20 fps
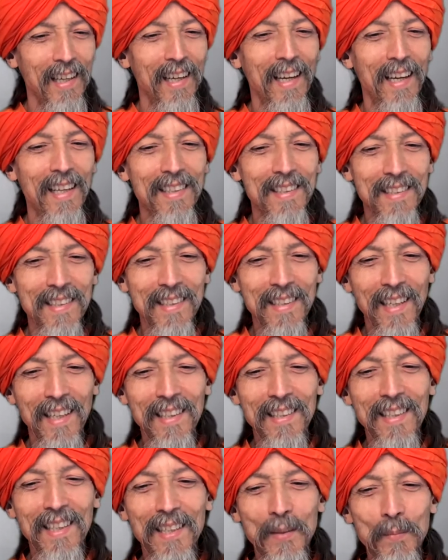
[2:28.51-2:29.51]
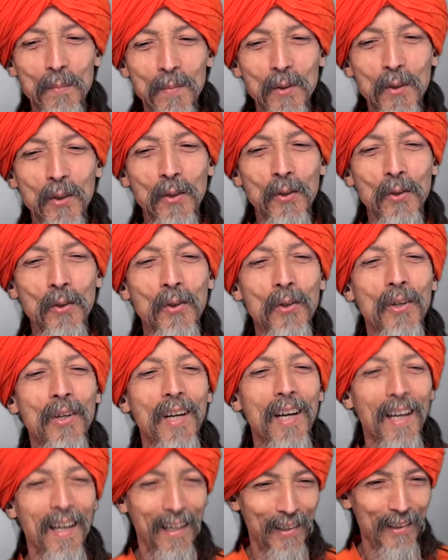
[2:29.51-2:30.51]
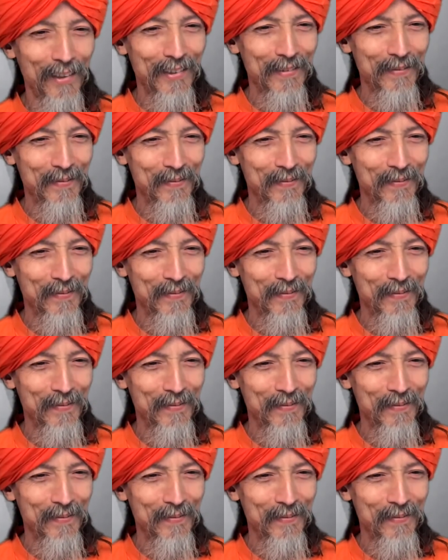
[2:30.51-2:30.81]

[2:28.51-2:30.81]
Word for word: and send him to hell.